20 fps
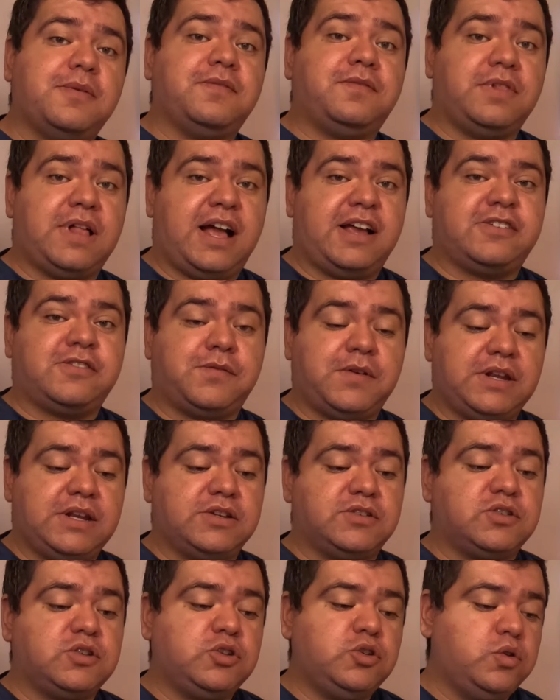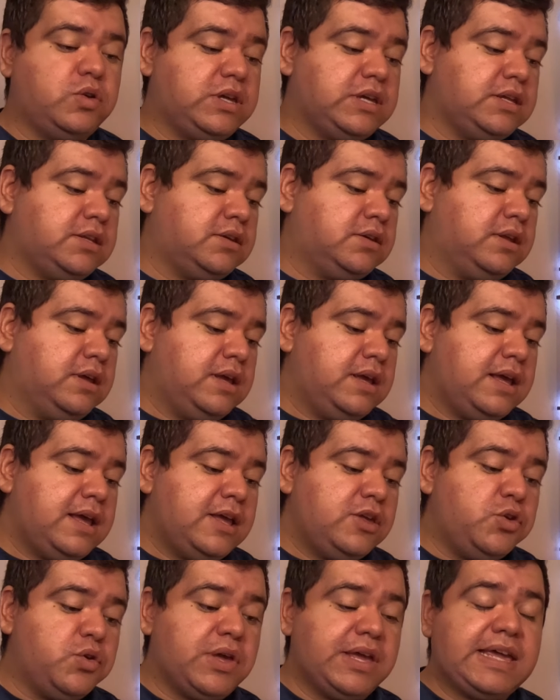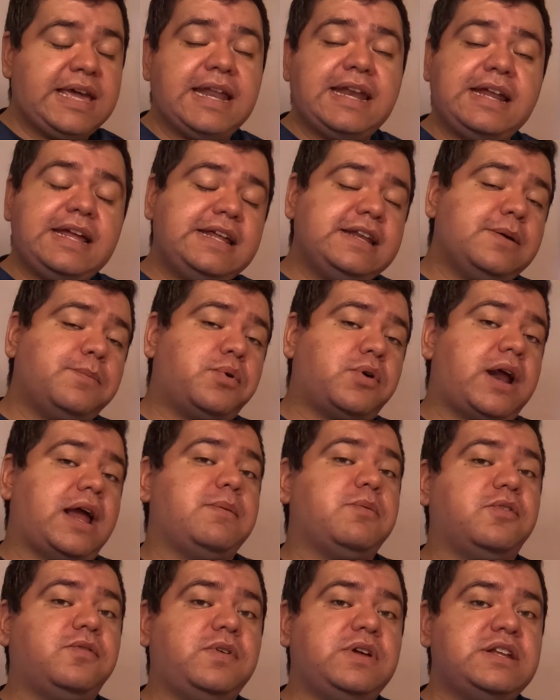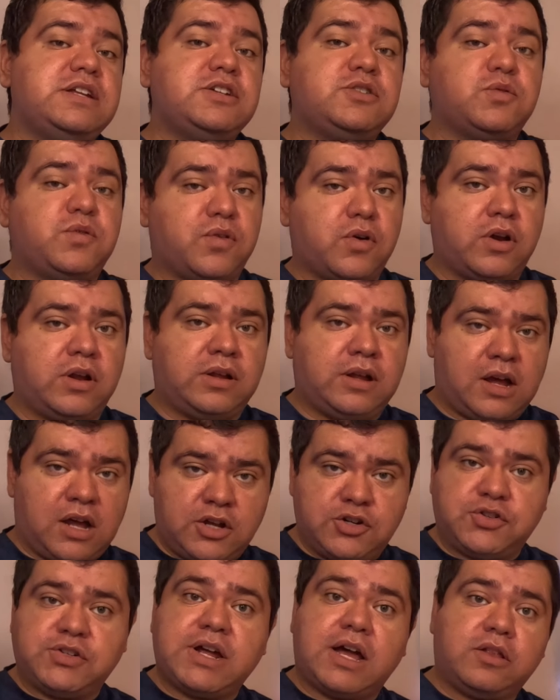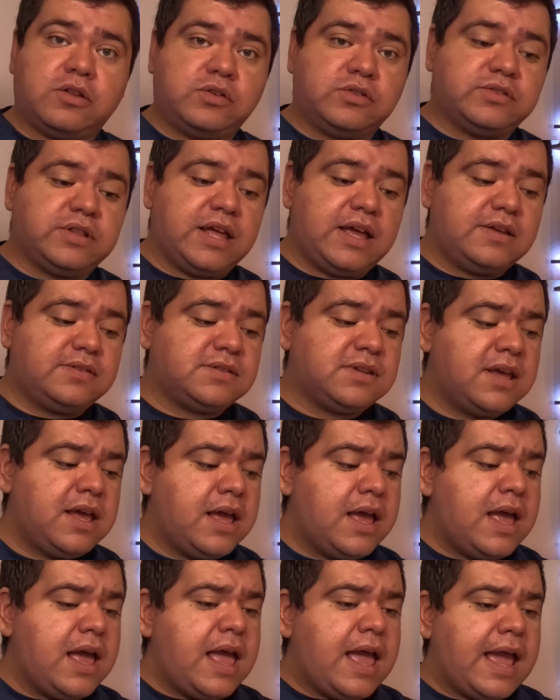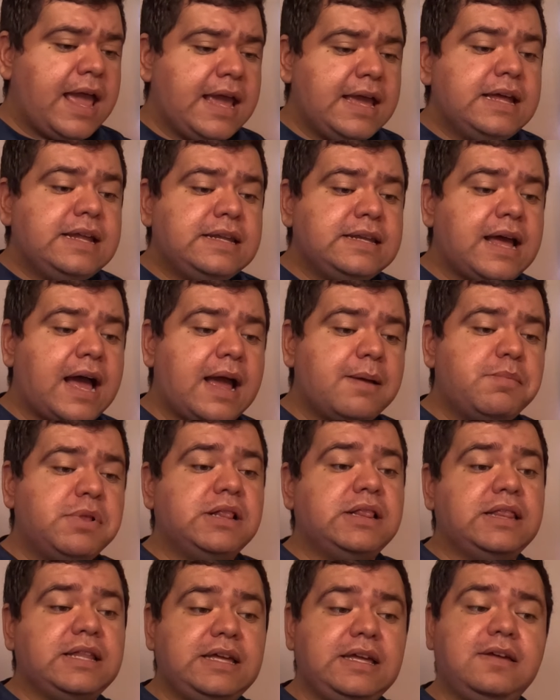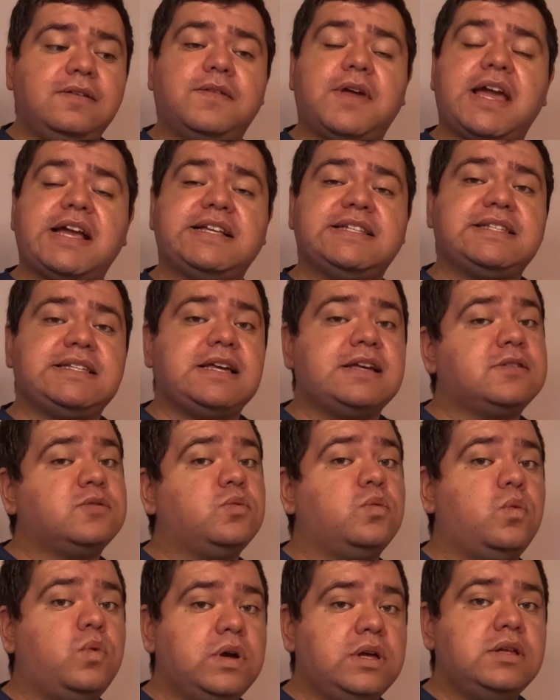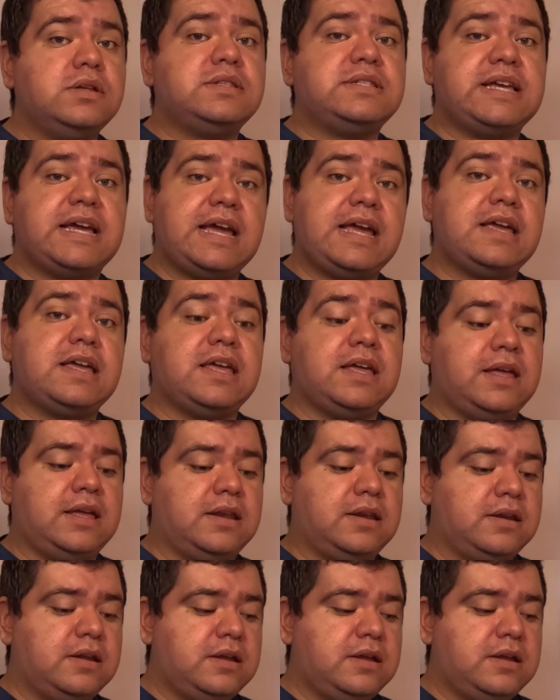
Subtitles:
flash finish. You can get it in a primer finish for $100 less, and I believe ACS will take